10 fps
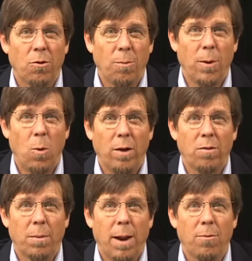So it's been quite
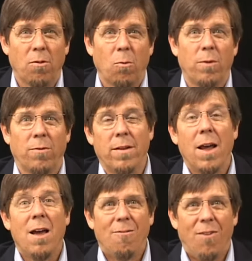some time since we've seen
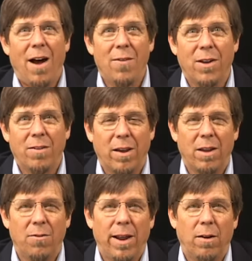five
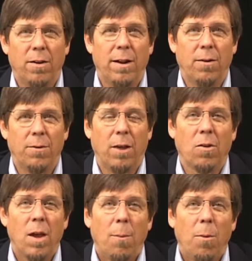consecutive down, down days.